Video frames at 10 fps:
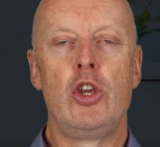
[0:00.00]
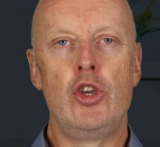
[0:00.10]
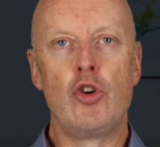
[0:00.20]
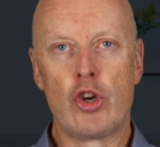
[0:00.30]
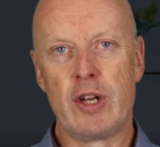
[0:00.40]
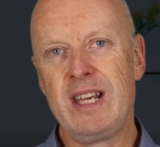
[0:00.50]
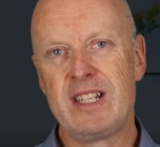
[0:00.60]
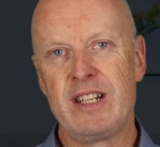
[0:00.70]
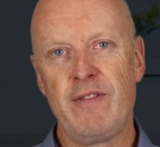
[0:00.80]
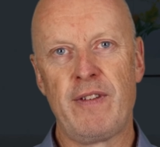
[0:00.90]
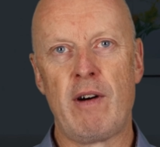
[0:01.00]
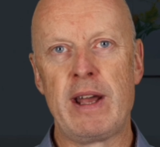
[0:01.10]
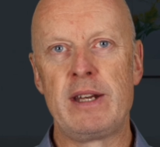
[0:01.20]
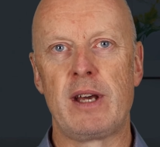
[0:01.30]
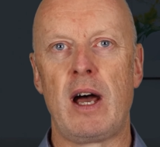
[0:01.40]
You could easily
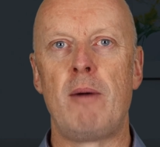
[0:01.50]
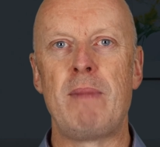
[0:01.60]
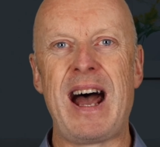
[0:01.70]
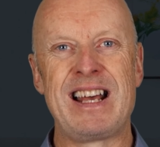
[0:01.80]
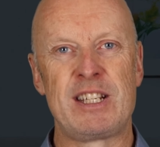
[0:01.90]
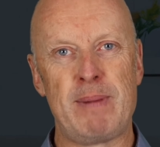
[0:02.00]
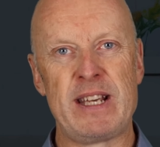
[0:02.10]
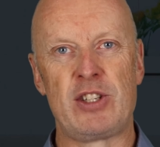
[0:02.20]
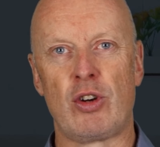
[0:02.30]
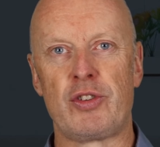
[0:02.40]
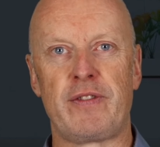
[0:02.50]
find asbestos